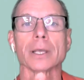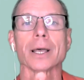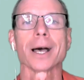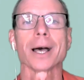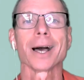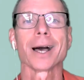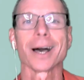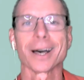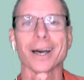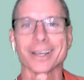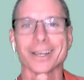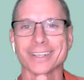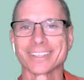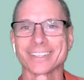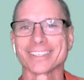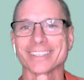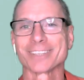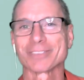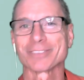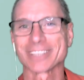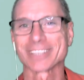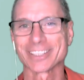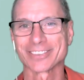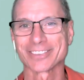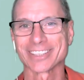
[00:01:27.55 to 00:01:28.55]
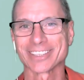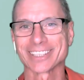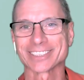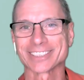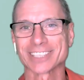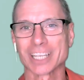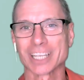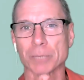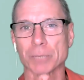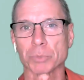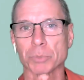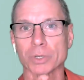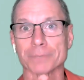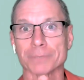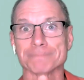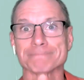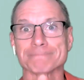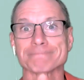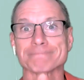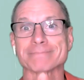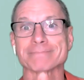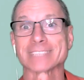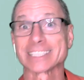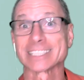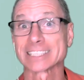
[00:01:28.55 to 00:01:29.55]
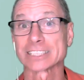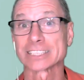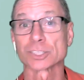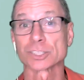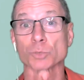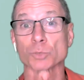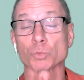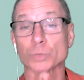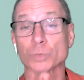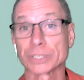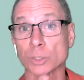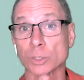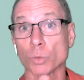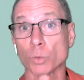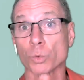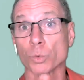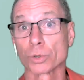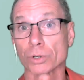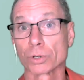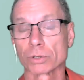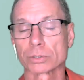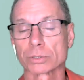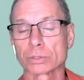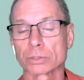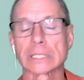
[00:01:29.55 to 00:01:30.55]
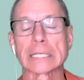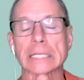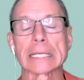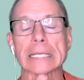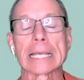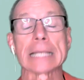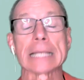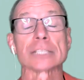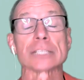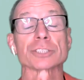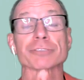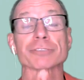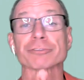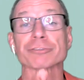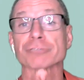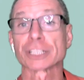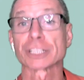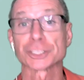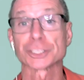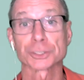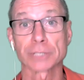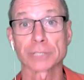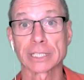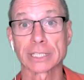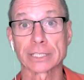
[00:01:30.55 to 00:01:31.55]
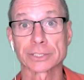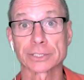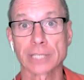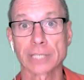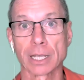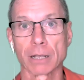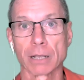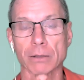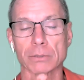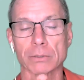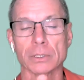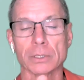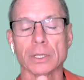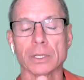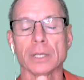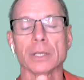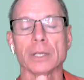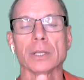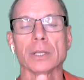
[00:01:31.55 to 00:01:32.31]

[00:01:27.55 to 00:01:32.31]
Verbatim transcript: Huh, let me give you an example. This is a real world. It's frustrating as hell.